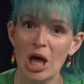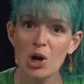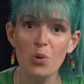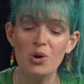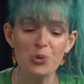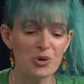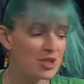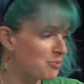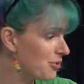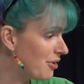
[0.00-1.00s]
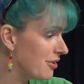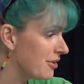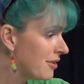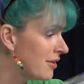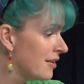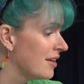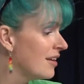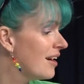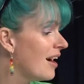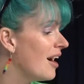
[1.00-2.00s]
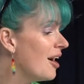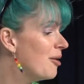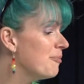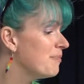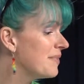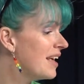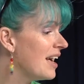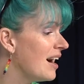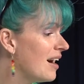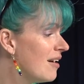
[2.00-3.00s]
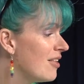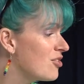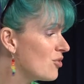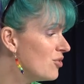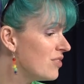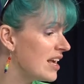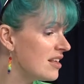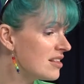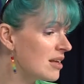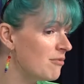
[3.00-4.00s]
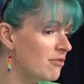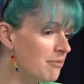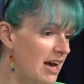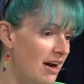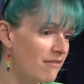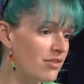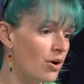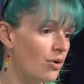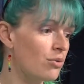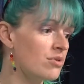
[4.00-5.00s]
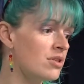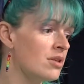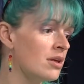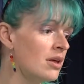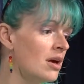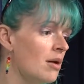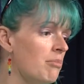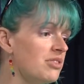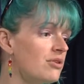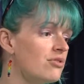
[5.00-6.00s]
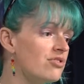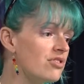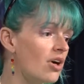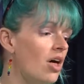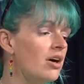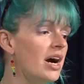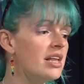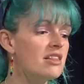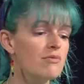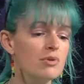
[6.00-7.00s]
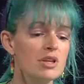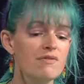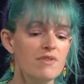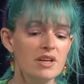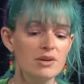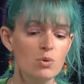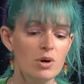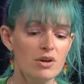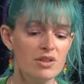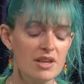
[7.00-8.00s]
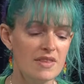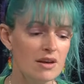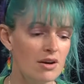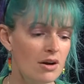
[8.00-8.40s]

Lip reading: Quilt Whisperer. So some of them have those, but there's just all kinds of really fun quilts and